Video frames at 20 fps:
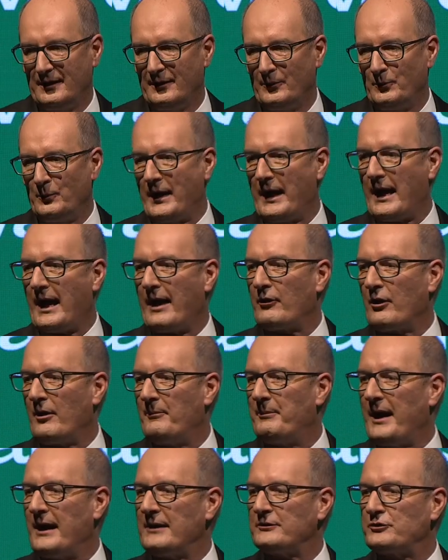We are
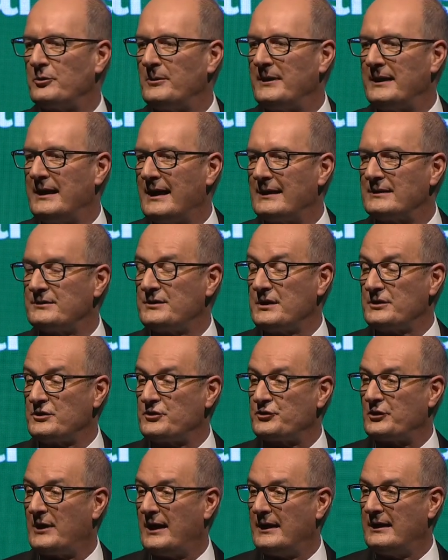about to announce the
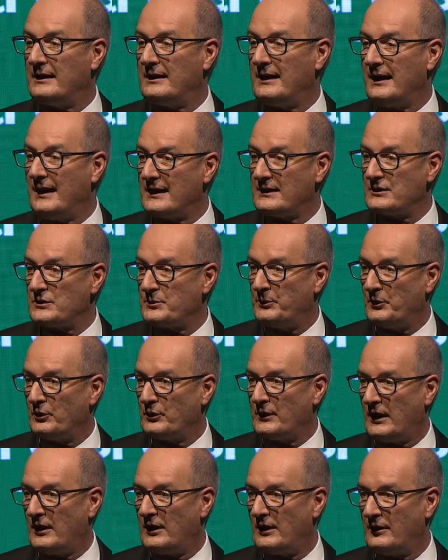Australian
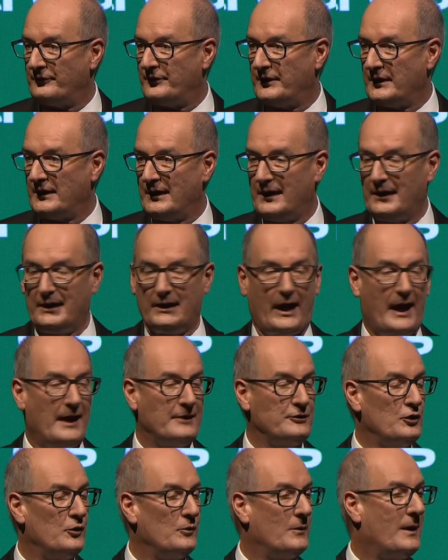Exporter of the Year, and
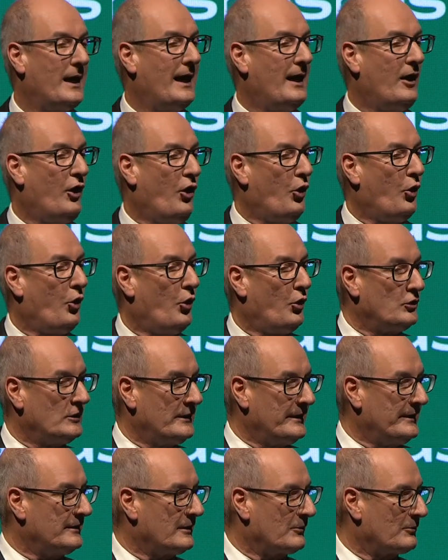you are all
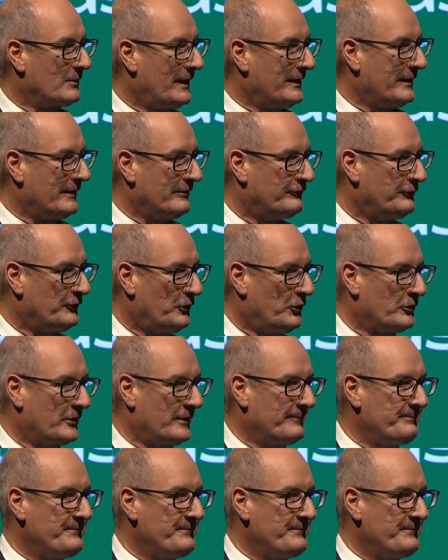in the running for it.